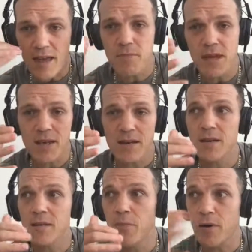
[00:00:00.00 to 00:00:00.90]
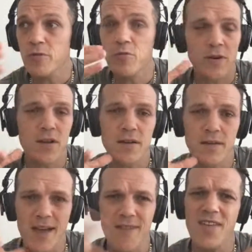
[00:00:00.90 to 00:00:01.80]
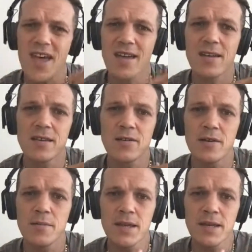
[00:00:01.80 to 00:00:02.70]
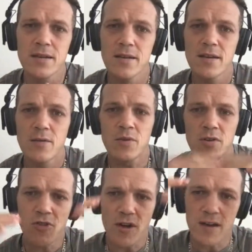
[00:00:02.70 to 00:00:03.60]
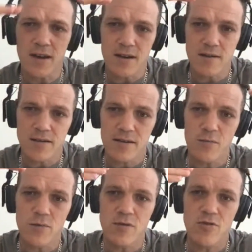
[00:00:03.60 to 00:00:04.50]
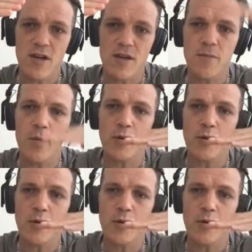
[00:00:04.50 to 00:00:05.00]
and men both want to have that. You know what I mean? When you try and when you try and